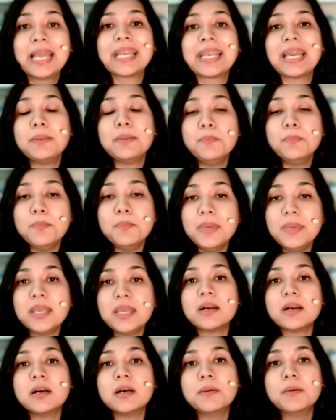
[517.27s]
can
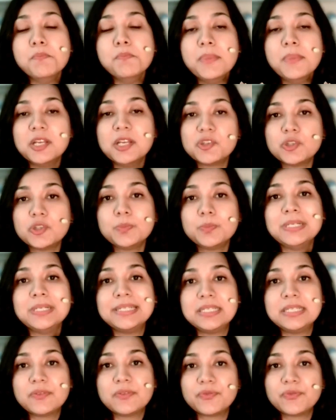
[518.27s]
make a measurable
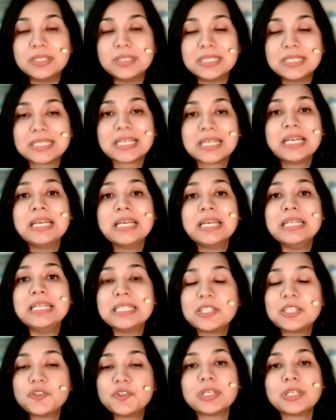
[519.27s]
difference in
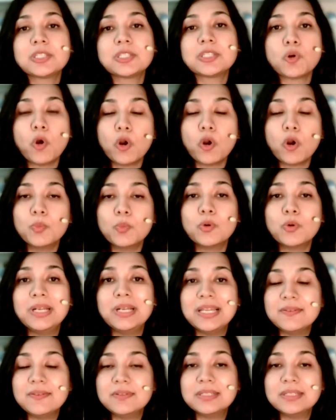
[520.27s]
stress hormone
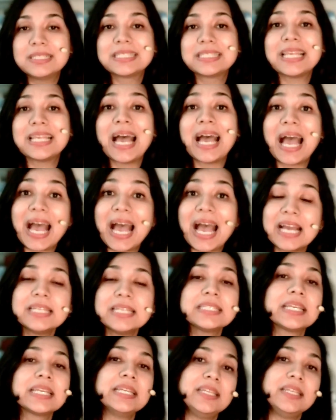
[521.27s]
levels
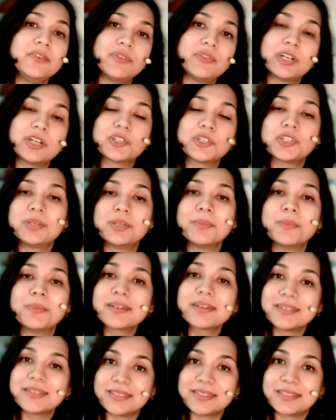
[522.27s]
and kidney function
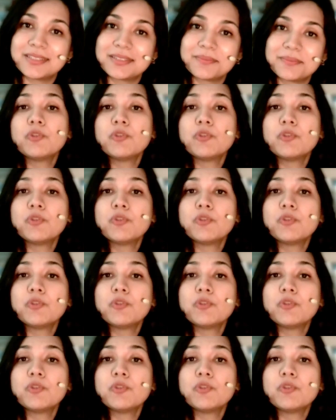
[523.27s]
markers.